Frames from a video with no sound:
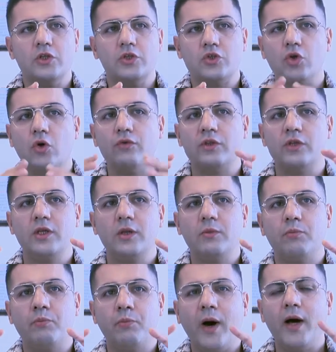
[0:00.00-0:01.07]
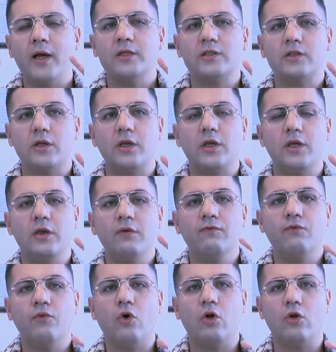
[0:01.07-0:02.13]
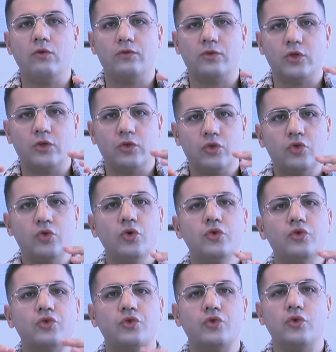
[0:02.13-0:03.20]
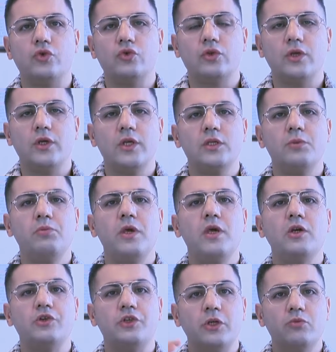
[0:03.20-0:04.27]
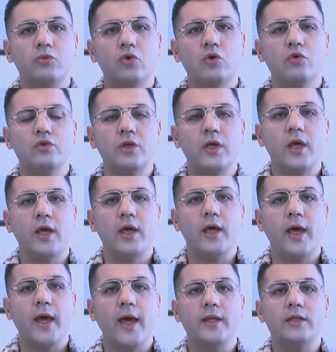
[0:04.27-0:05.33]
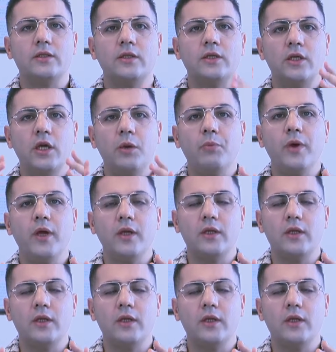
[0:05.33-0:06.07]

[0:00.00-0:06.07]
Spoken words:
So the pus involved tooth root is being removed and keep